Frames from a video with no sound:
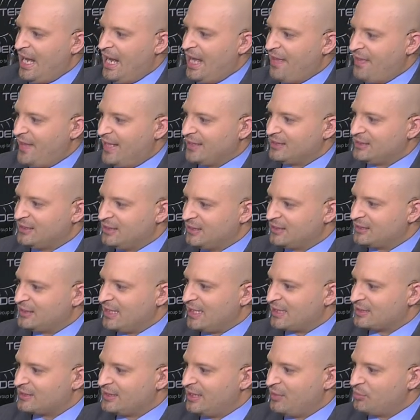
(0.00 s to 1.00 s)
And that's the
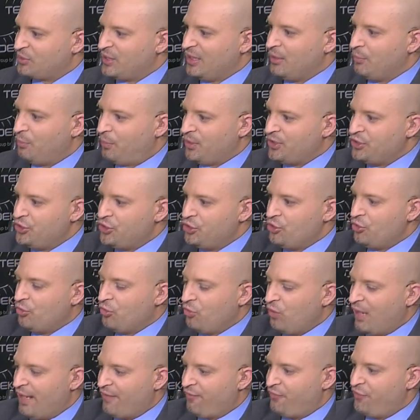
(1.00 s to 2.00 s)
exact same thing, but
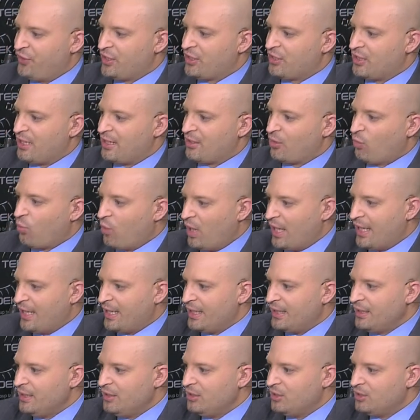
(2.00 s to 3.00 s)
you have figured out a
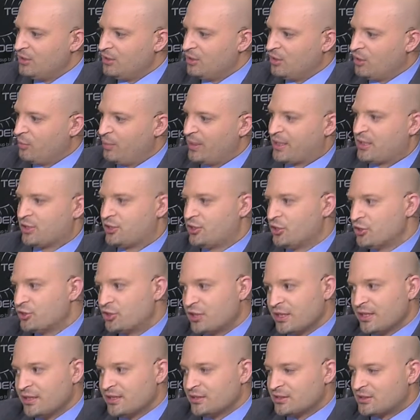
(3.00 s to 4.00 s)
way, because you're
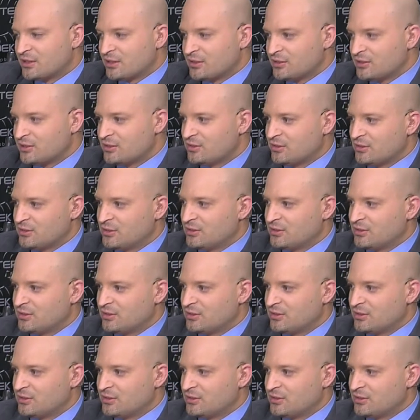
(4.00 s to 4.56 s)
geniuses.